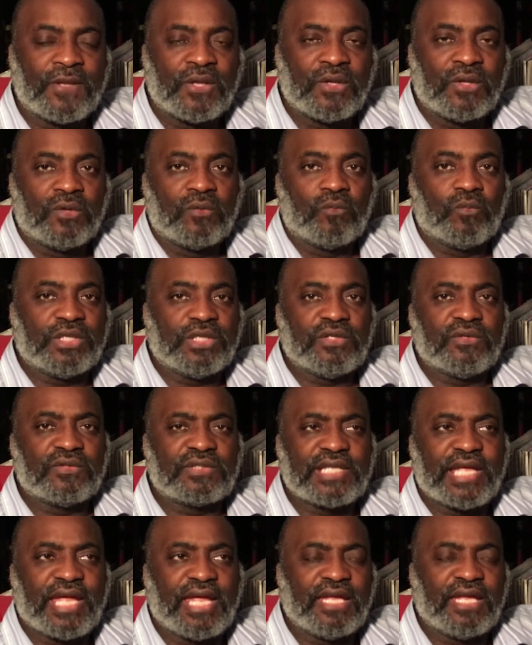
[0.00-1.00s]
Would you
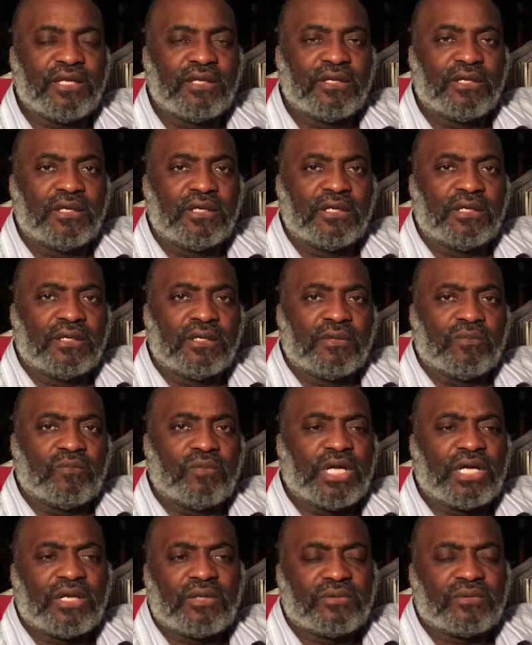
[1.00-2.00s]
say,
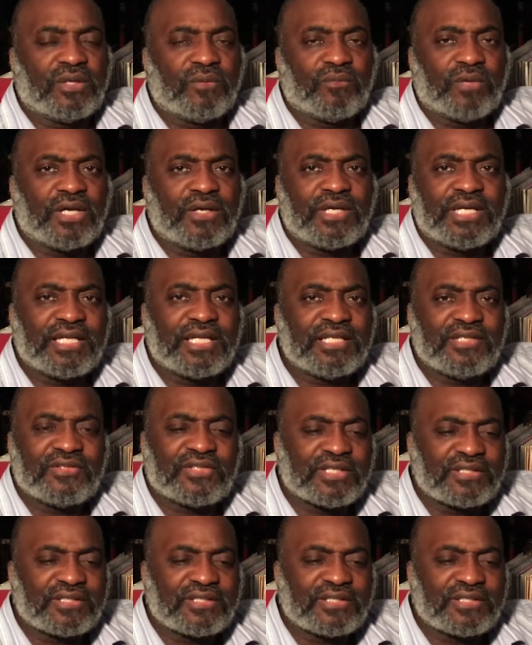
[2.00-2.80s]
well, honey,